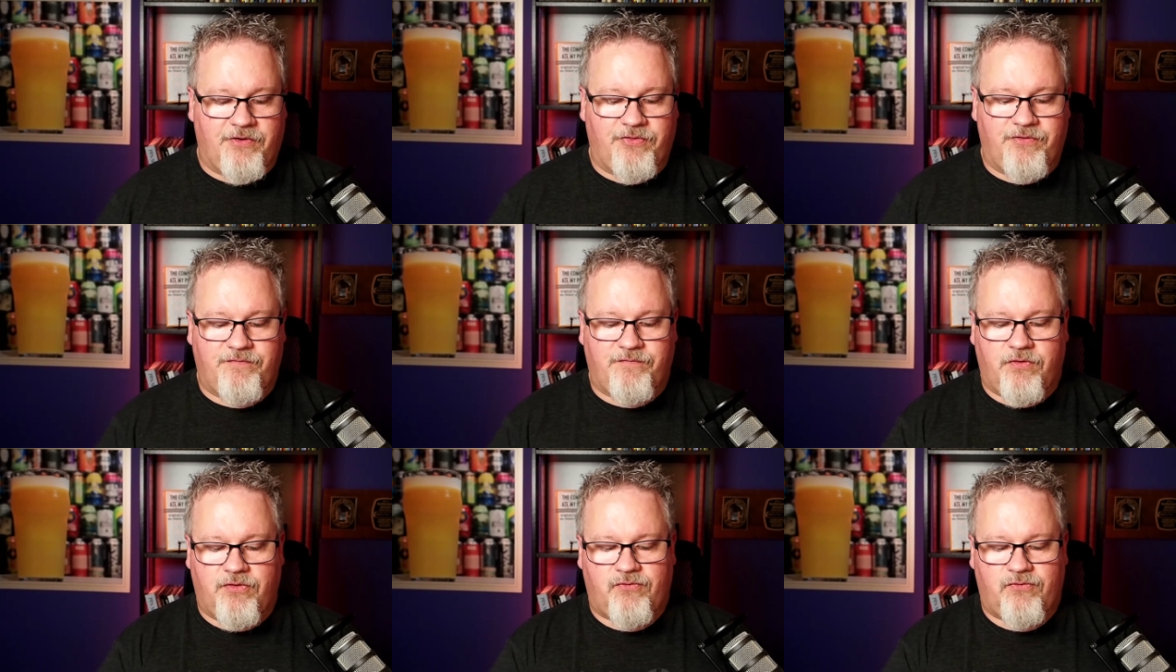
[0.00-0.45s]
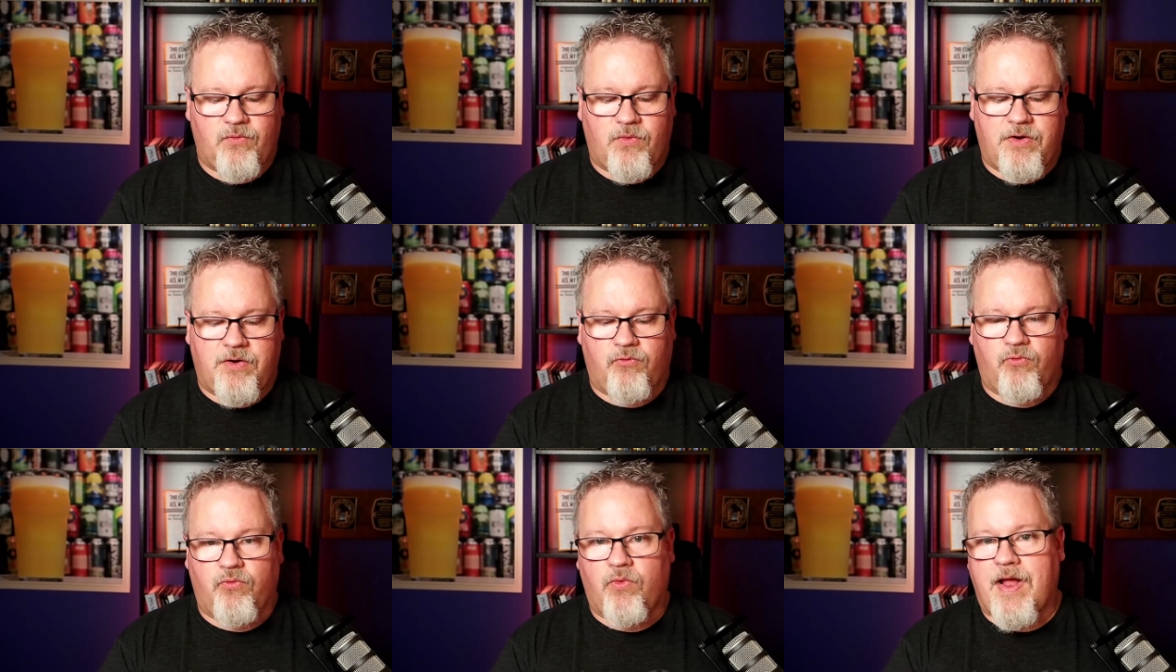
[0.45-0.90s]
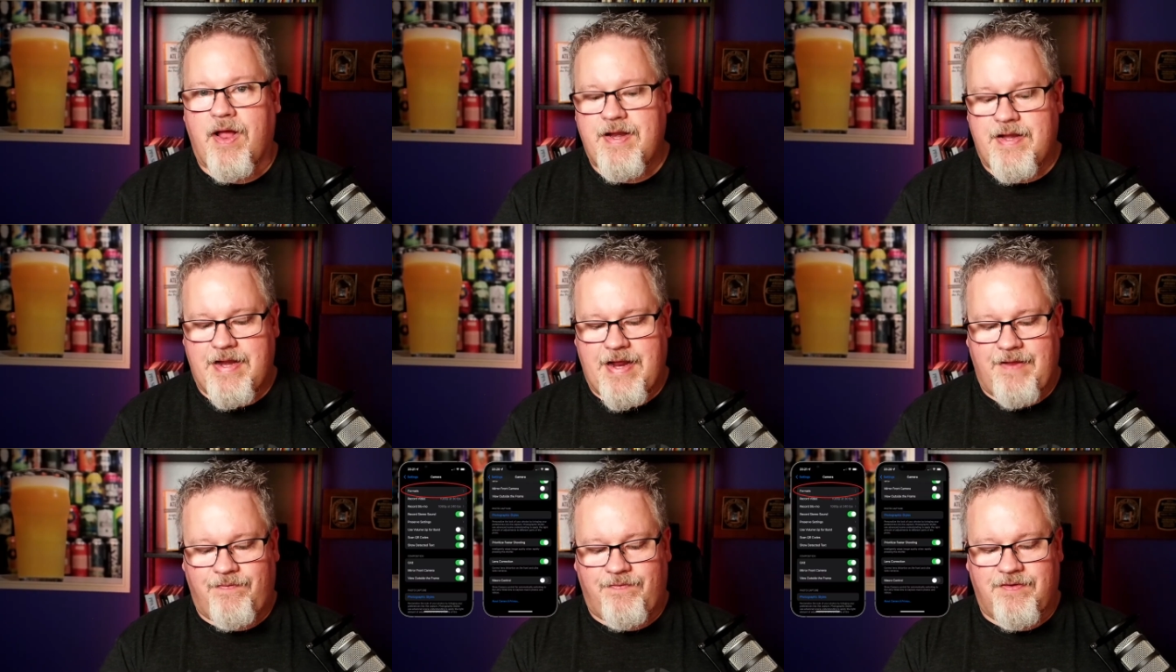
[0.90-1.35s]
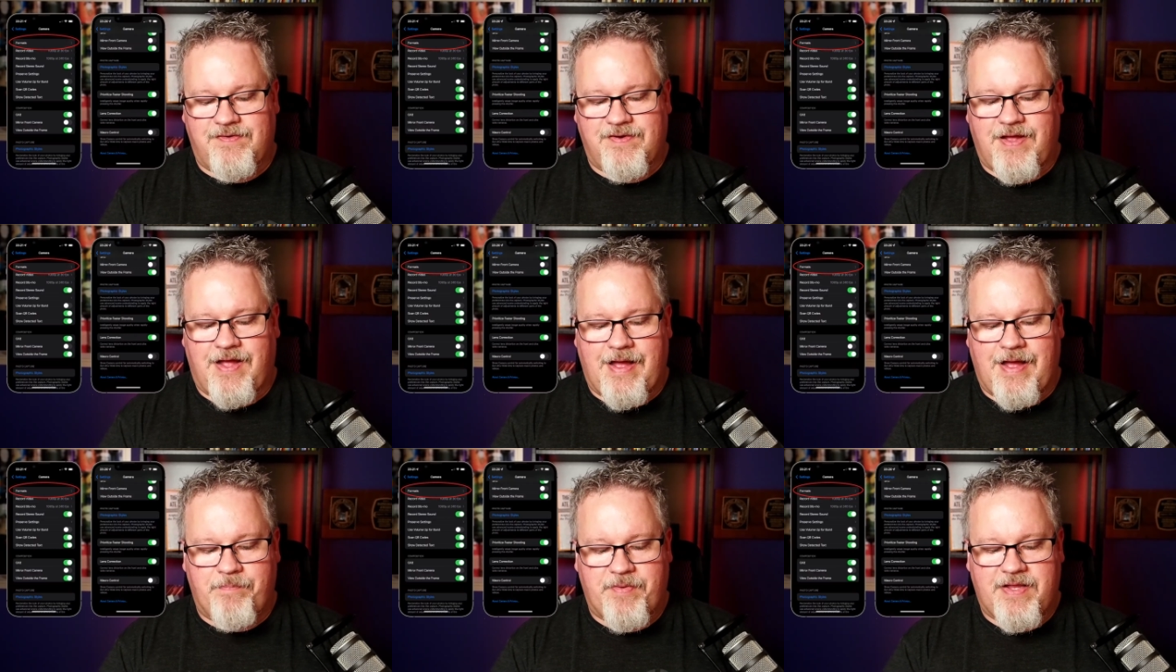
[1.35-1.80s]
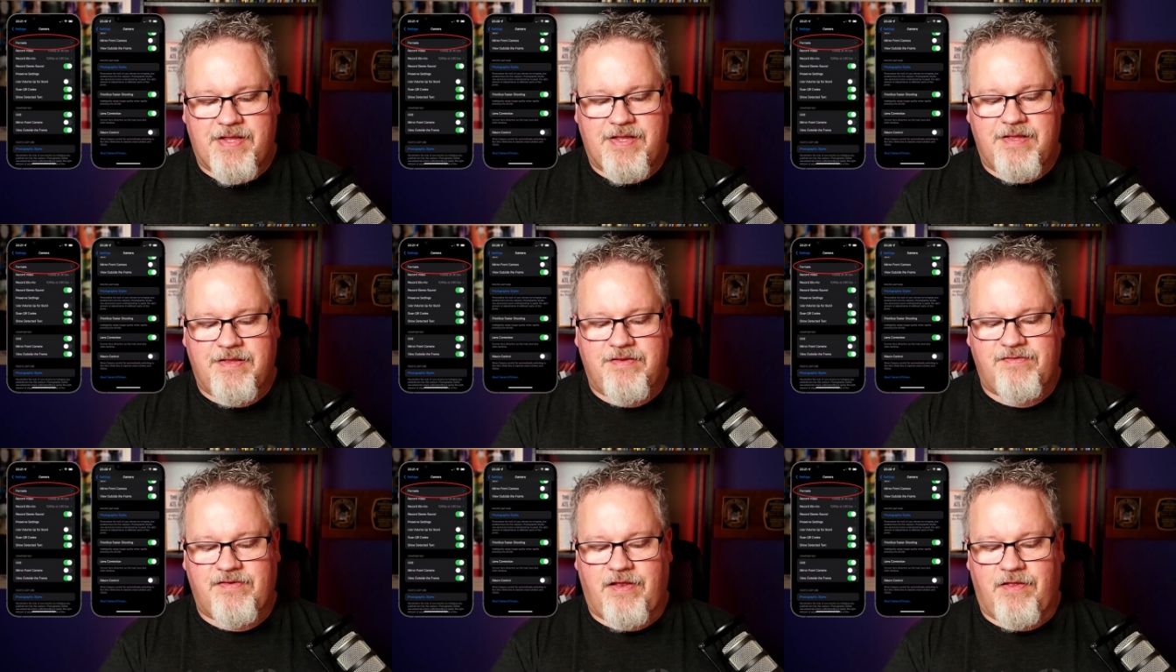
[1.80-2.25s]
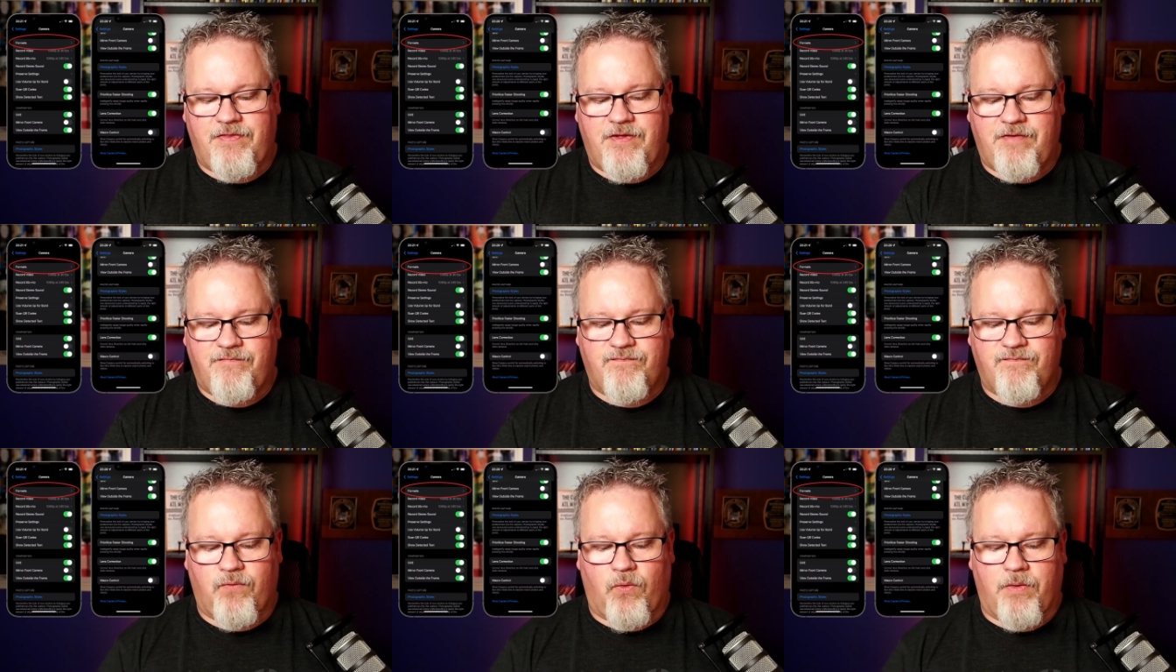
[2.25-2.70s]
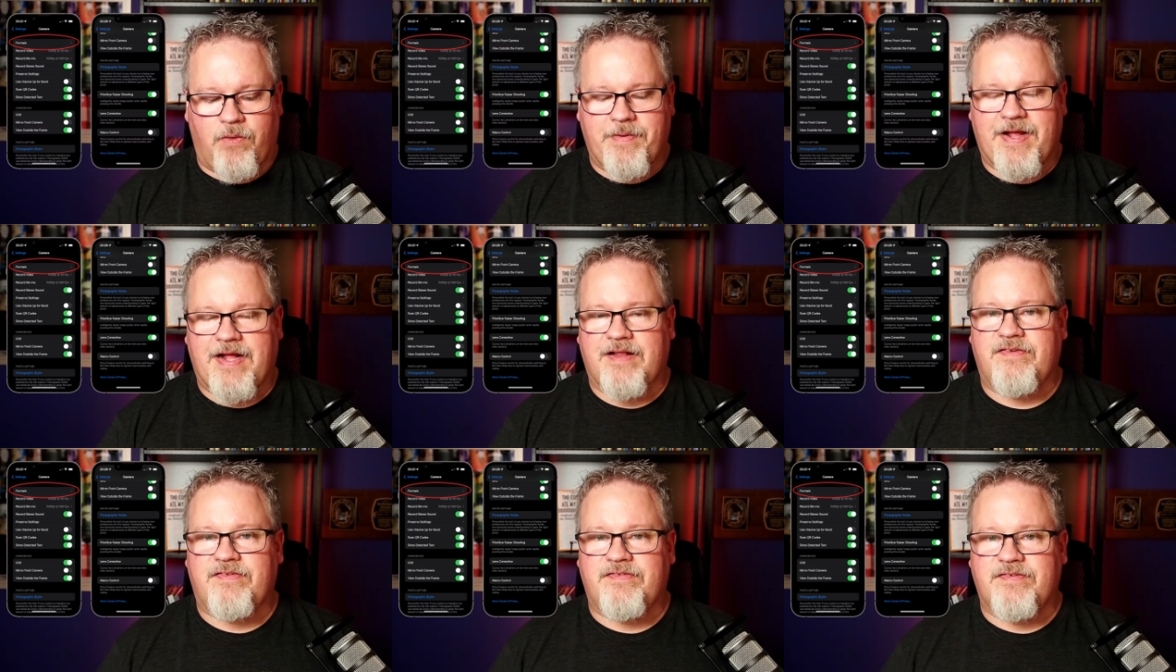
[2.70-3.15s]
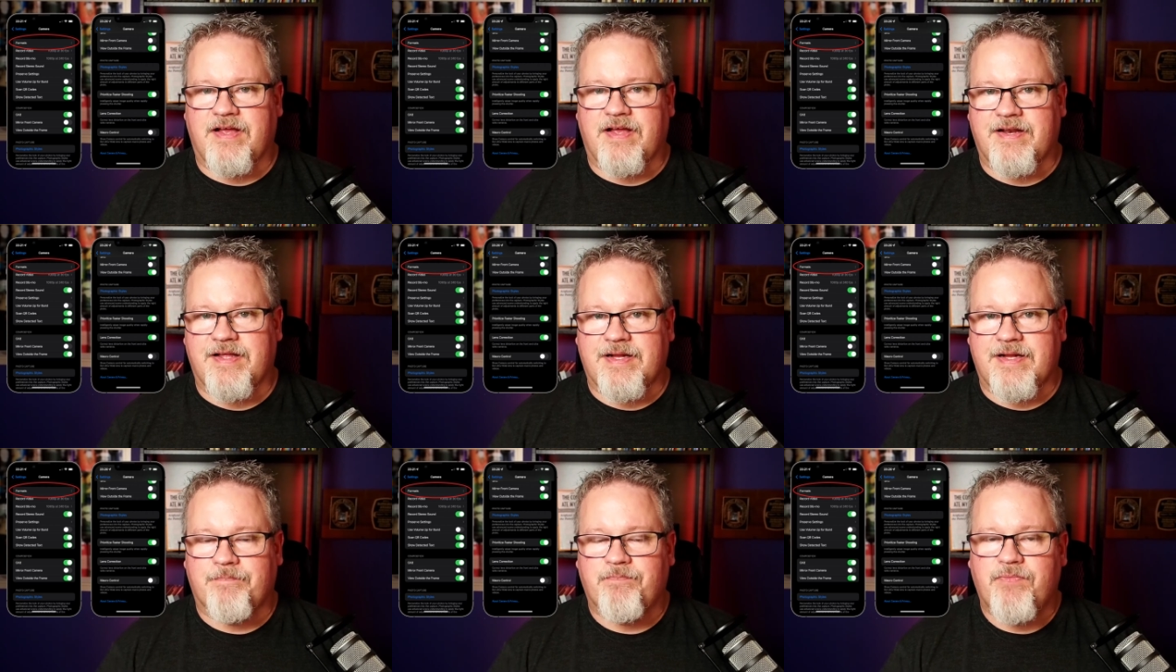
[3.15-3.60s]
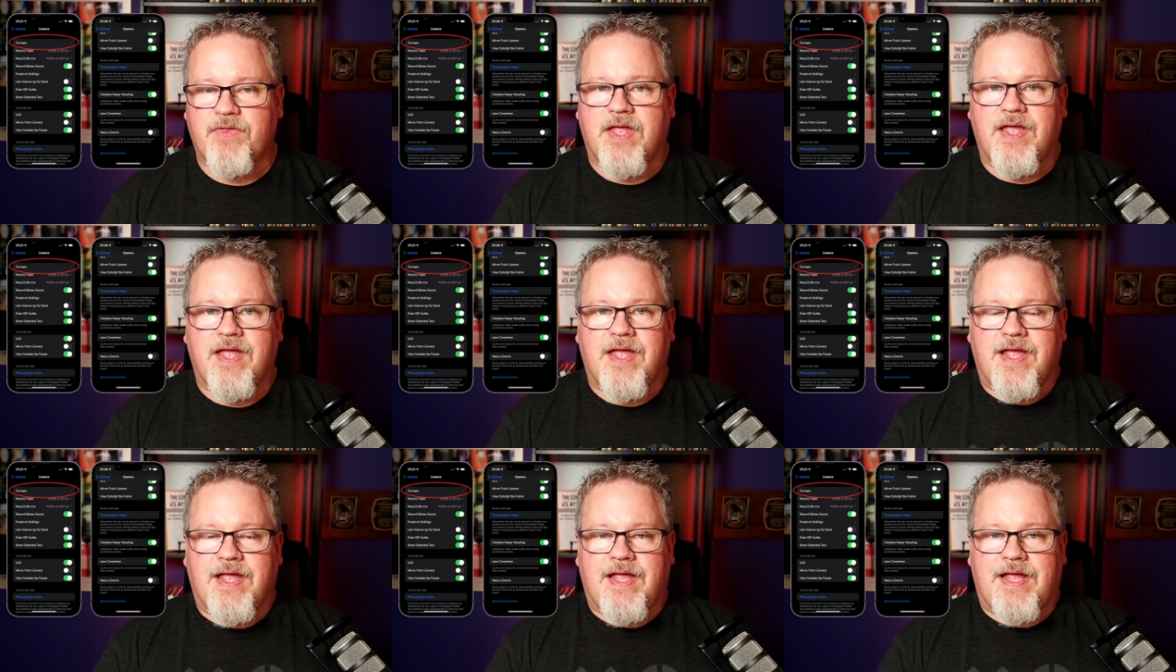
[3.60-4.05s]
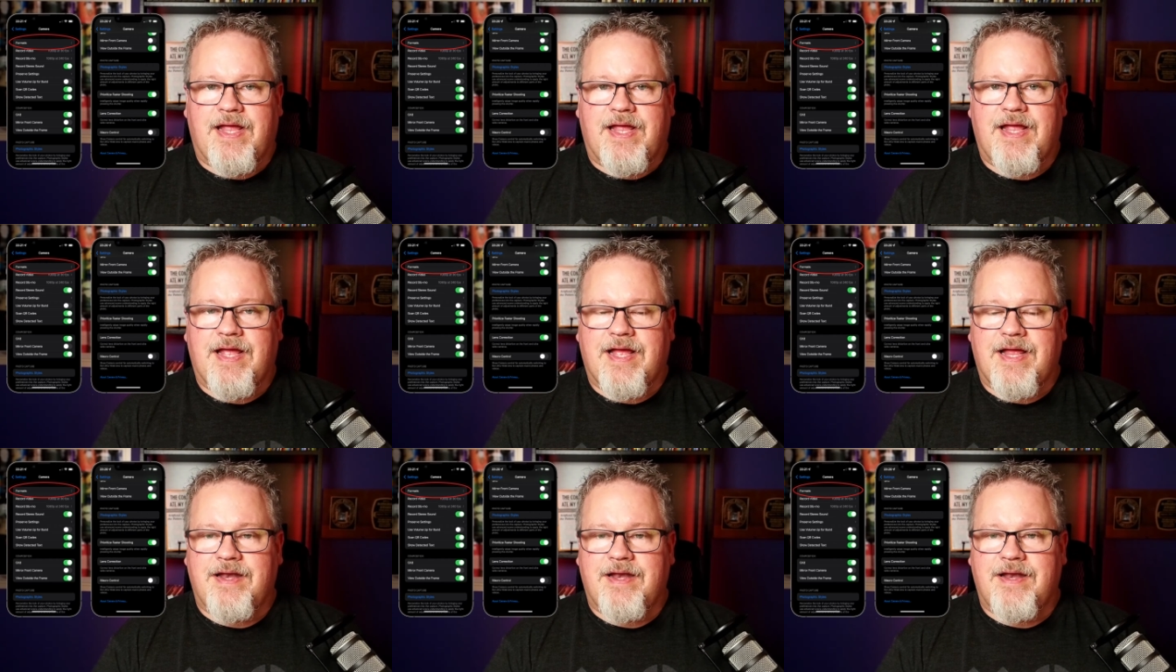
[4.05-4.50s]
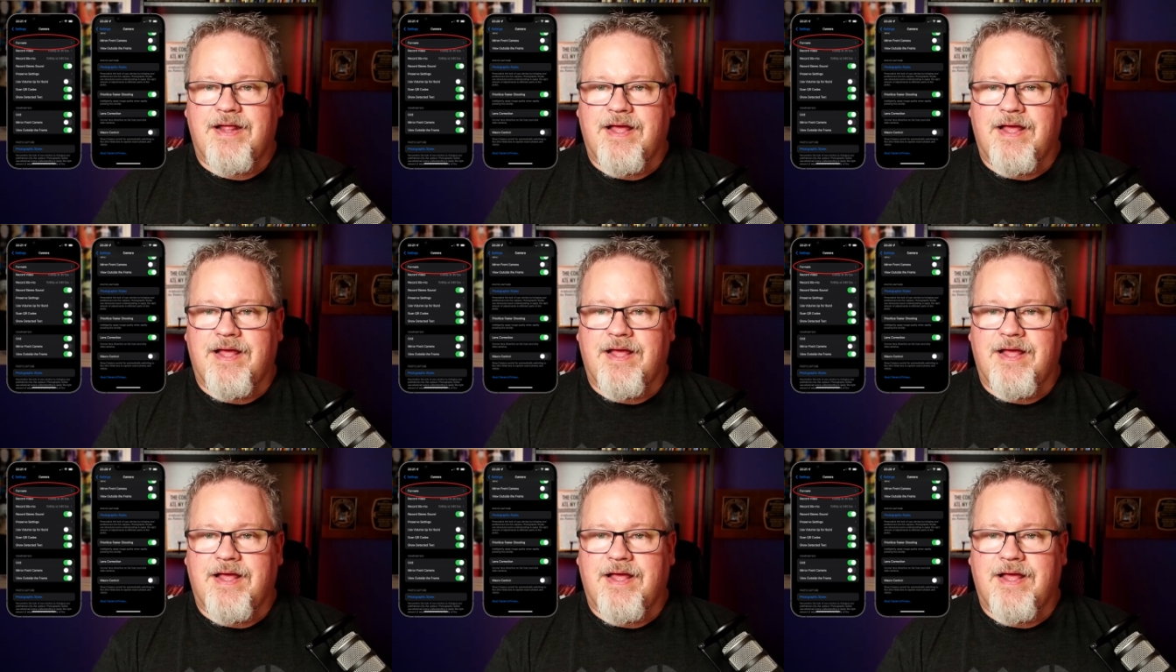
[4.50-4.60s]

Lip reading: The first one right at the top is the format setting. And